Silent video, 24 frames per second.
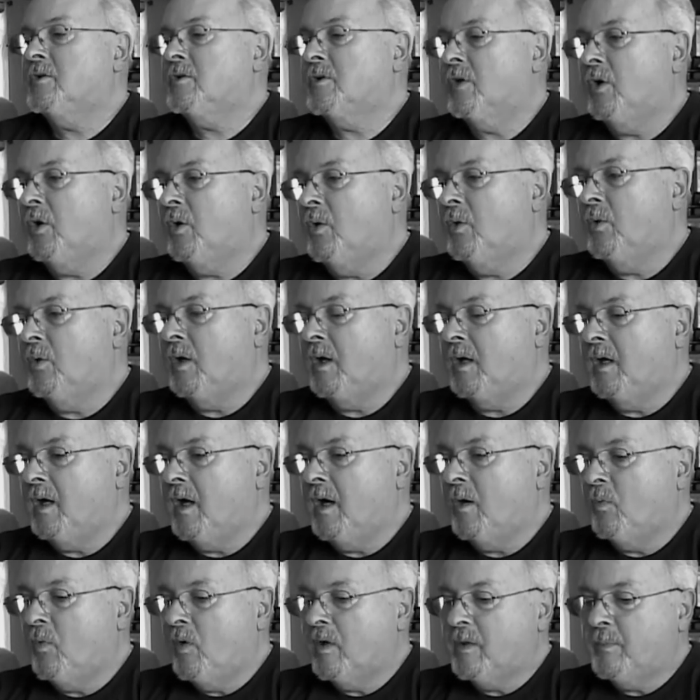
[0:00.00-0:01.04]
Yeah. So
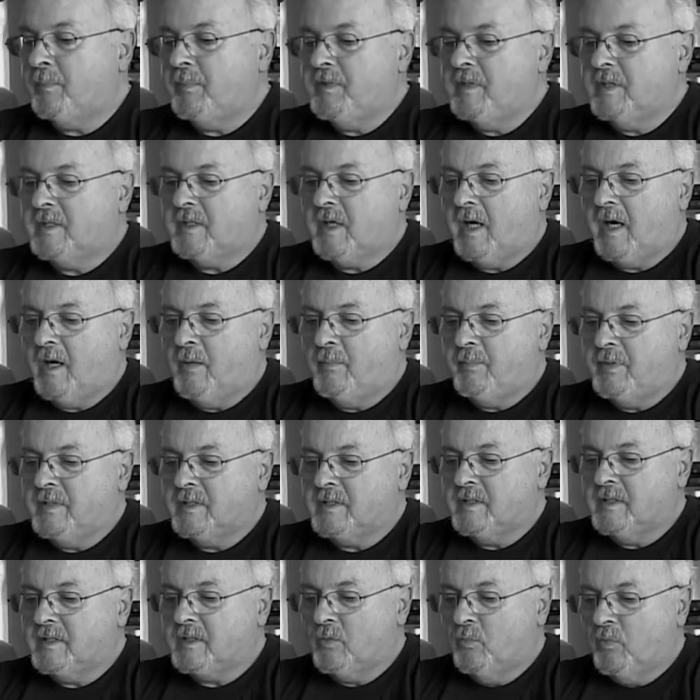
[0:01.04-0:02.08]
uh, I wound up in the tire
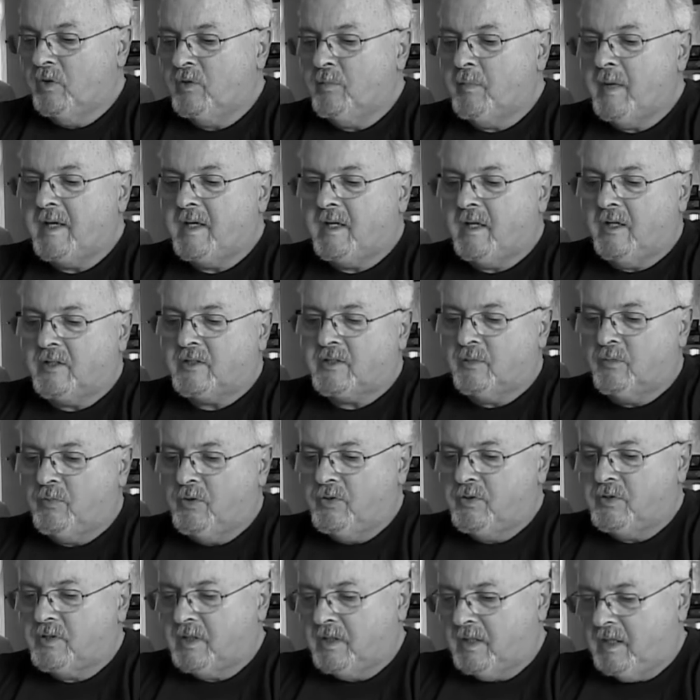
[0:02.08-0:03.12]
business, and one of my
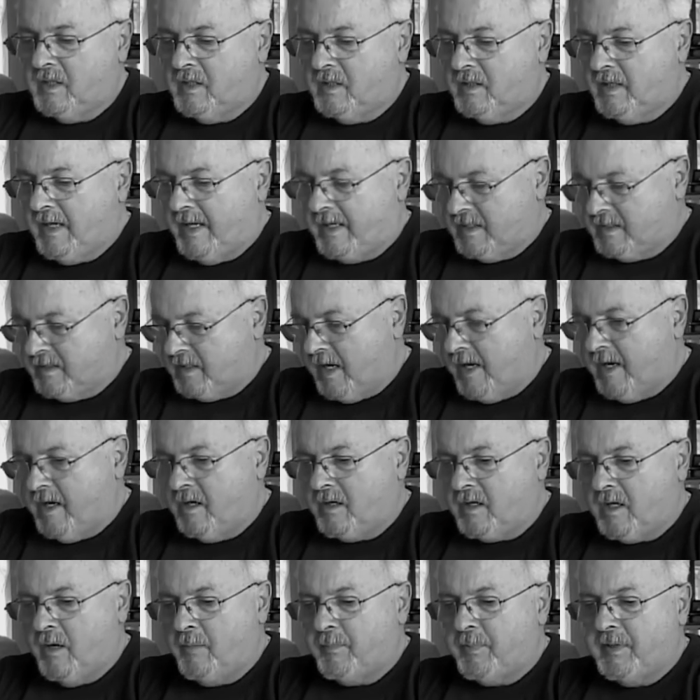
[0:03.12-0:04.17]
customers uh, had a
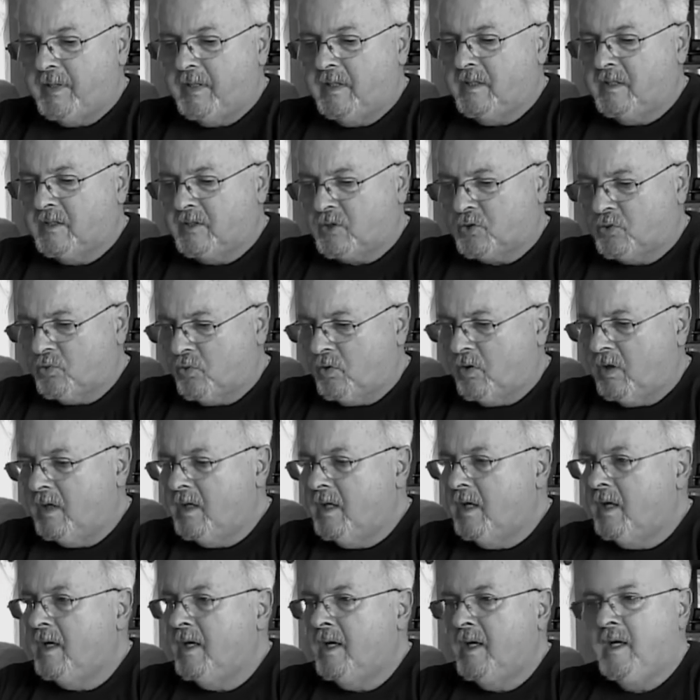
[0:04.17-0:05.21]
tire company, a
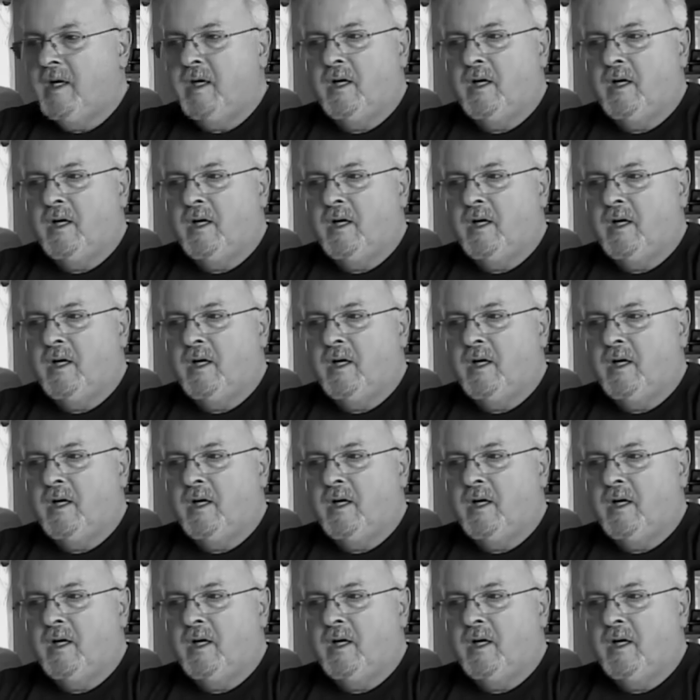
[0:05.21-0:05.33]
store.